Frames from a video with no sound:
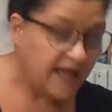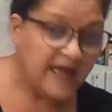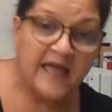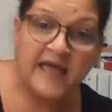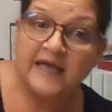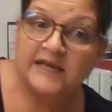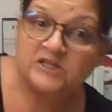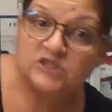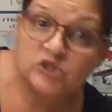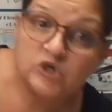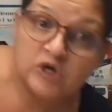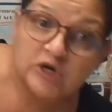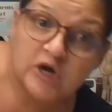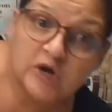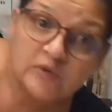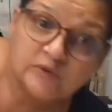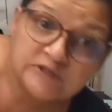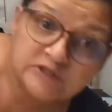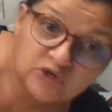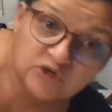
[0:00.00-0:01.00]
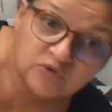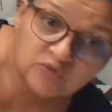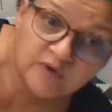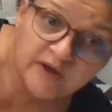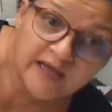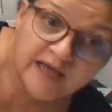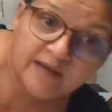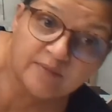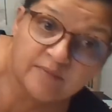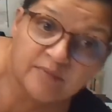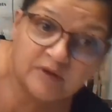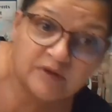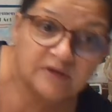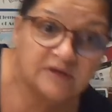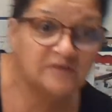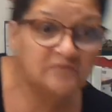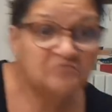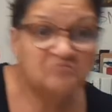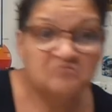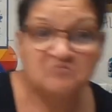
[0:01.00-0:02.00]
is you're going to grab
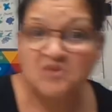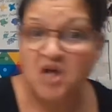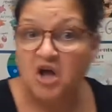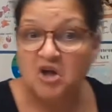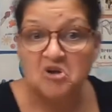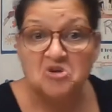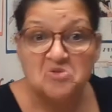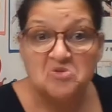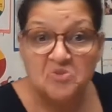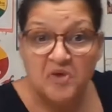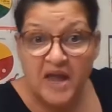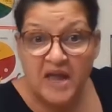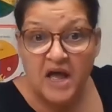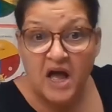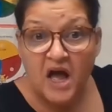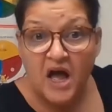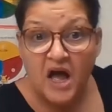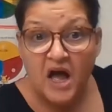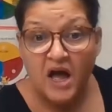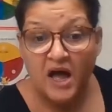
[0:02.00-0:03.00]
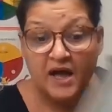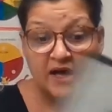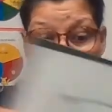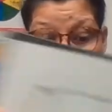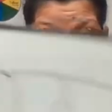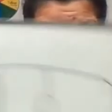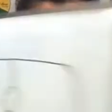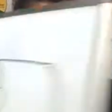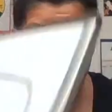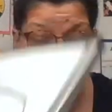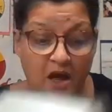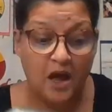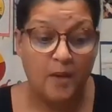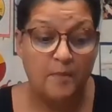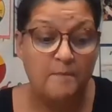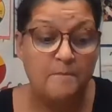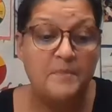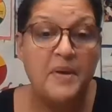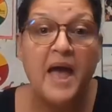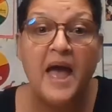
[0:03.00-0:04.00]
a crayon, a
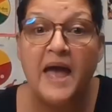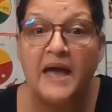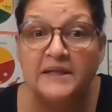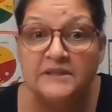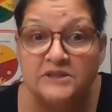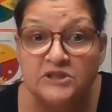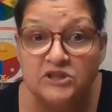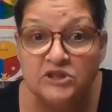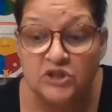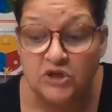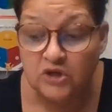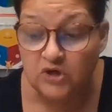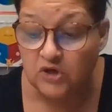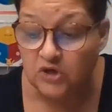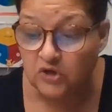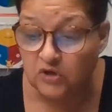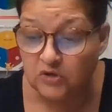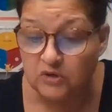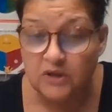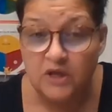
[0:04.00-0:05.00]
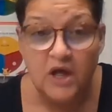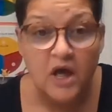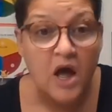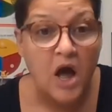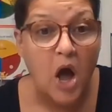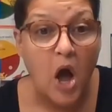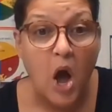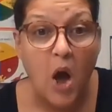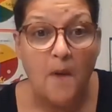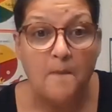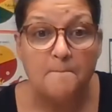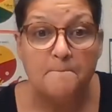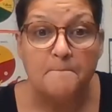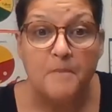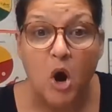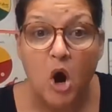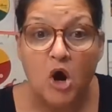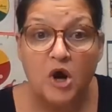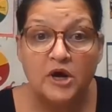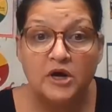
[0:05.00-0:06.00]
pencil, a
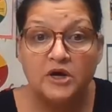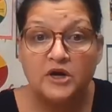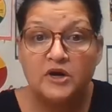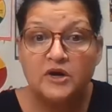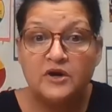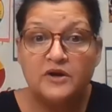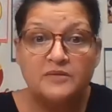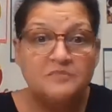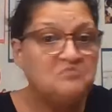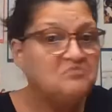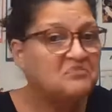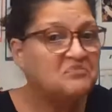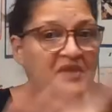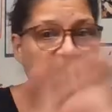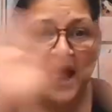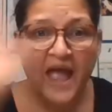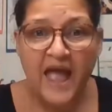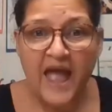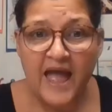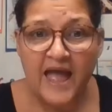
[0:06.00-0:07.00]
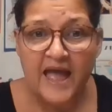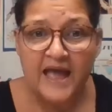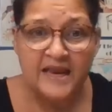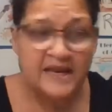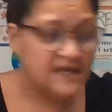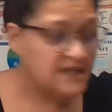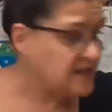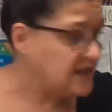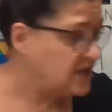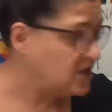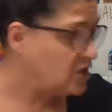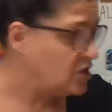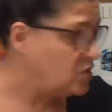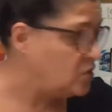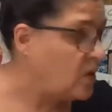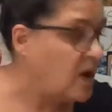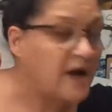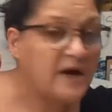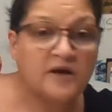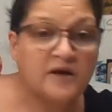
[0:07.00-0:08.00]
marker, anything you
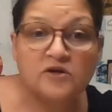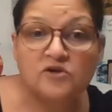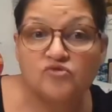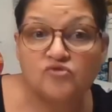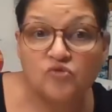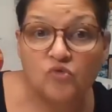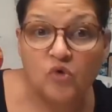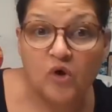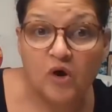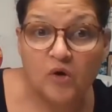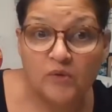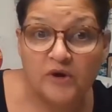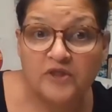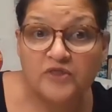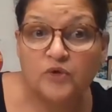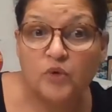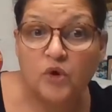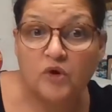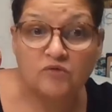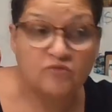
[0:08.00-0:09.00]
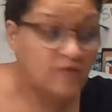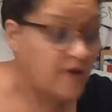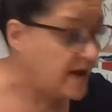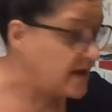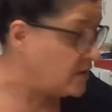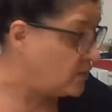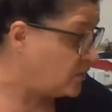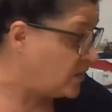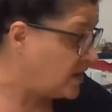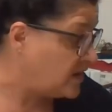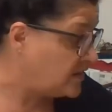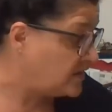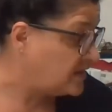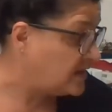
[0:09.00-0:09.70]
want to draw with or write with.